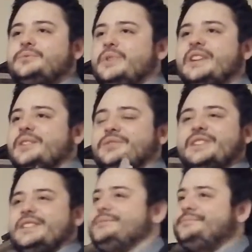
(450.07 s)
we can
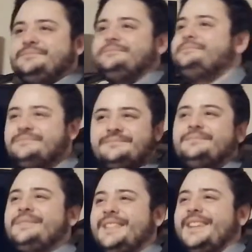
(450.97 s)
only
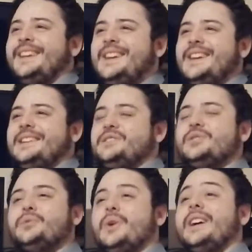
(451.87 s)

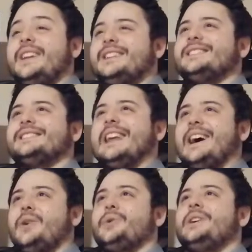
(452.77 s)
do what is
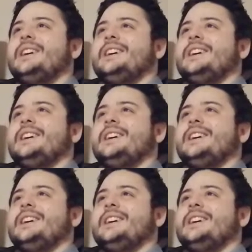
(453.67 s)
now